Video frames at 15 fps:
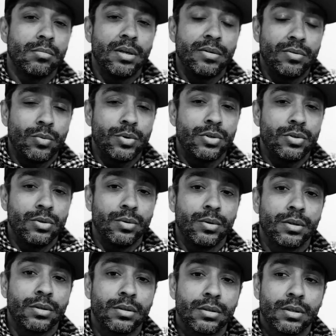believe in what you're doing,
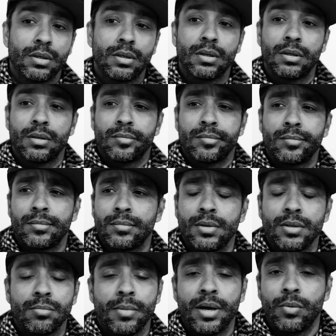it
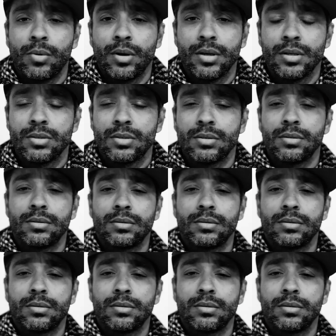doesn't matter what it is,